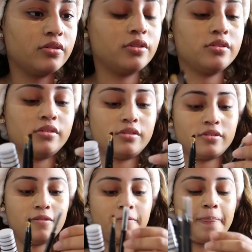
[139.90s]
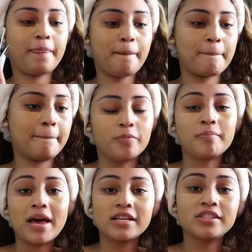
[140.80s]
this. The
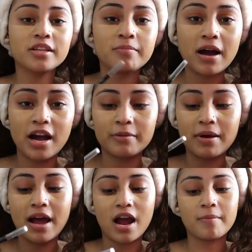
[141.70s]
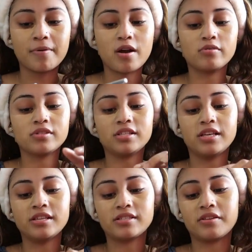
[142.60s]
magic behind my eyebrows
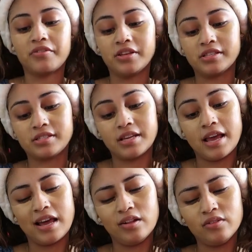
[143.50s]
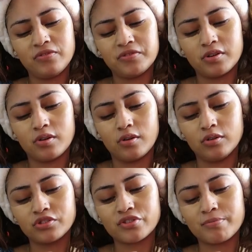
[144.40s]
is this e.l.f.
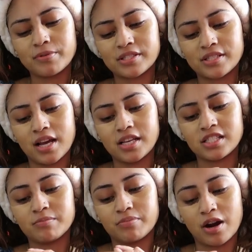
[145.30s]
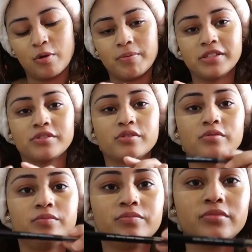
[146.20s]
Ultra Precise Brow Pencil.